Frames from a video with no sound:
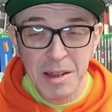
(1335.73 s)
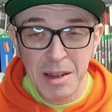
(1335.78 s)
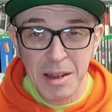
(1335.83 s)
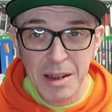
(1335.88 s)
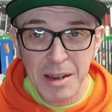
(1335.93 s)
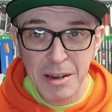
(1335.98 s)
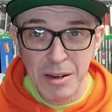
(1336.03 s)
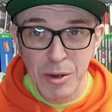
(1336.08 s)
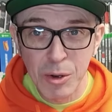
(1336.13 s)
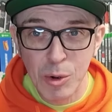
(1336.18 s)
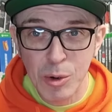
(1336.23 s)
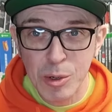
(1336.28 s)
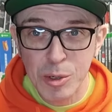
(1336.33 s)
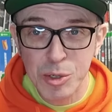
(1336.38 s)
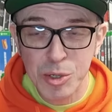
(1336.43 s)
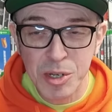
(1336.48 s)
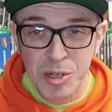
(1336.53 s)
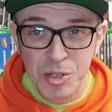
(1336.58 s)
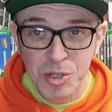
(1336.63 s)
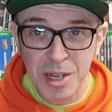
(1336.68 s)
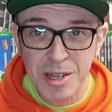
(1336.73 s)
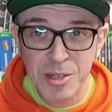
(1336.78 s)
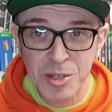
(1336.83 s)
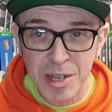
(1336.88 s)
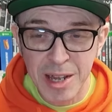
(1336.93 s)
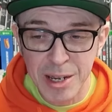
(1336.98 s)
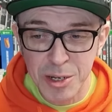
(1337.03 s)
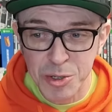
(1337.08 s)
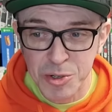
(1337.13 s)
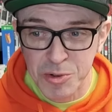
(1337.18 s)
It looks a
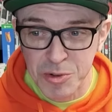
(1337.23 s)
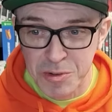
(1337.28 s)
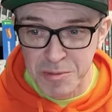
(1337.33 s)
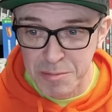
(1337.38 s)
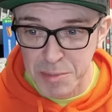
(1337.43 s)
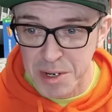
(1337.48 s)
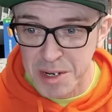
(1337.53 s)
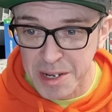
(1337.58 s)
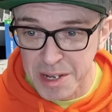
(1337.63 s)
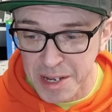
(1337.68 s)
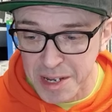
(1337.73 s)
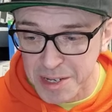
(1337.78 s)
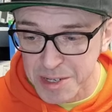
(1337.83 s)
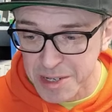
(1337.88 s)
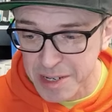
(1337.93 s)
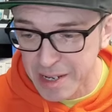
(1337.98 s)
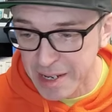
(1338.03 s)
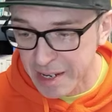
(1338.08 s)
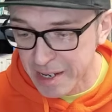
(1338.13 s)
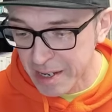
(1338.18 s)
sensational bit of kit.